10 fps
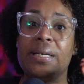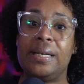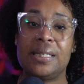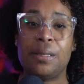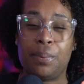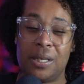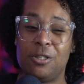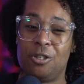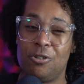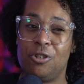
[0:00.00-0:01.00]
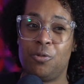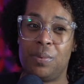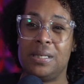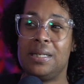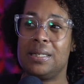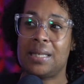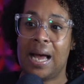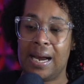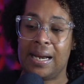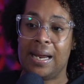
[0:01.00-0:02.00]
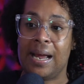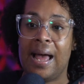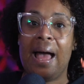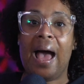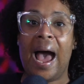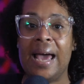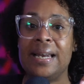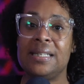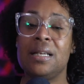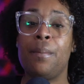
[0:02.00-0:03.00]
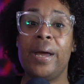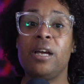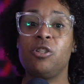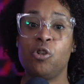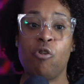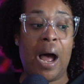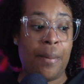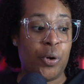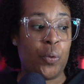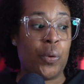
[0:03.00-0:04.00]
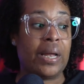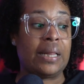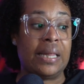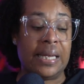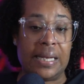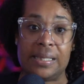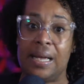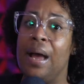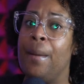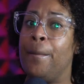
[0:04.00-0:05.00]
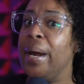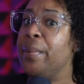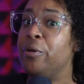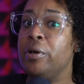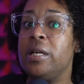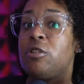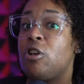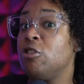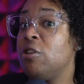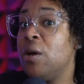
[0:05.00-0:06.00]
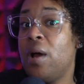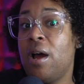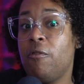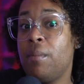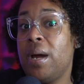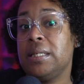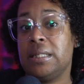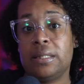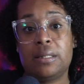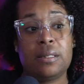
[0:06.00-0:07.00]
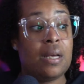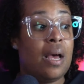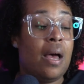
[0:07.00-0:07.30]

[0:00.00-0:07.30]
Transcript: discipline should you be deciding, I need to make sure I'm doing this? Maybe you need to start your day with affirmations.